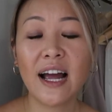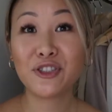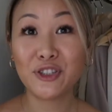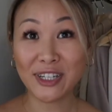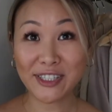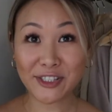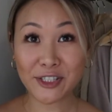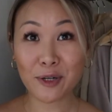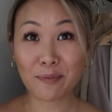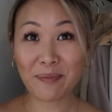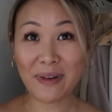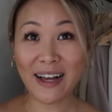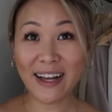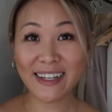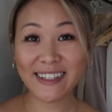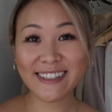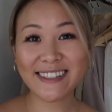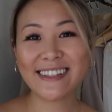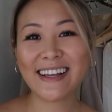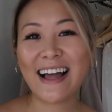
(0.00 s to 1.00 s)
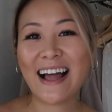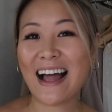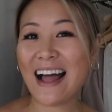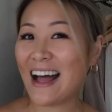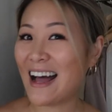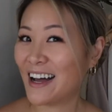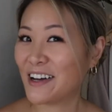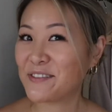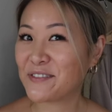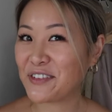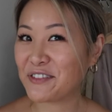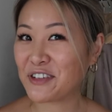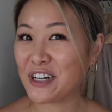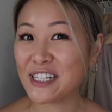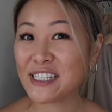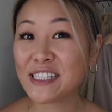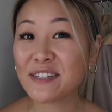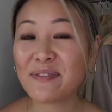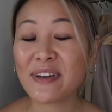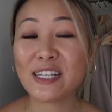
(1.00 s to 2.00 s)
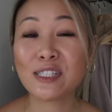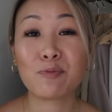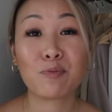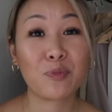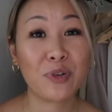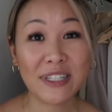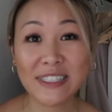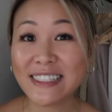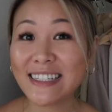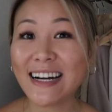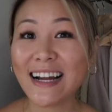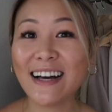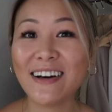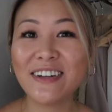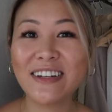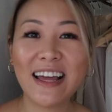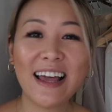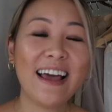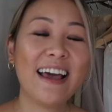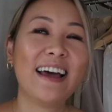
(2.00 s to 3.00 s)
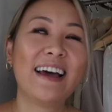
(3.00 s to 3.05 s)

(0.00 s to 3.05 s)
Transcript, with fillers: Dress your best, have resumes printed out,